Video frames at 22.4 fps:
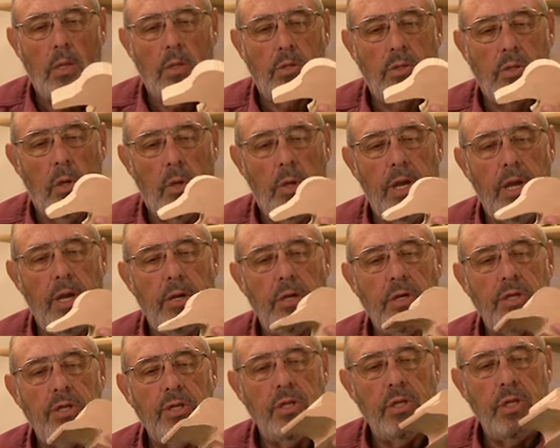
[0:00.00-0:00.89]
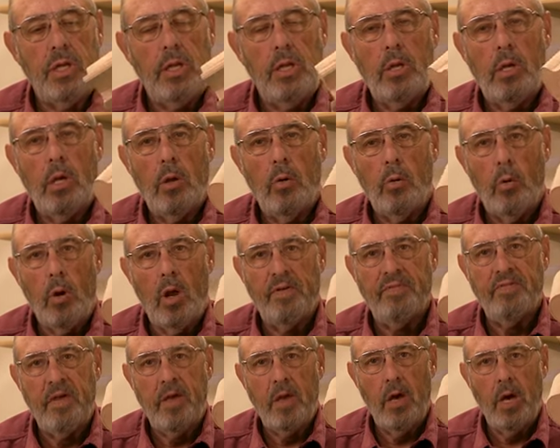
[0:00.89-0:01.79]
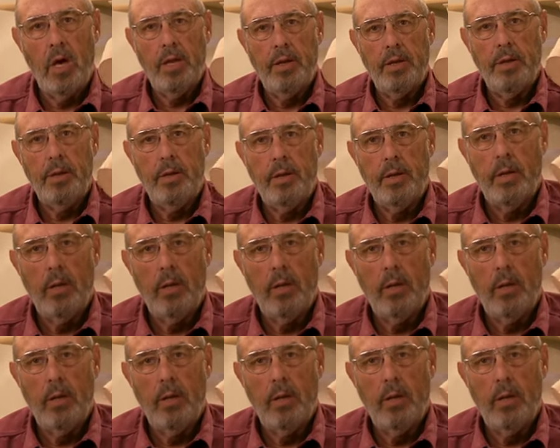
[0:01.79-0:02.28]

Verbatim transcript: So here's the rough cut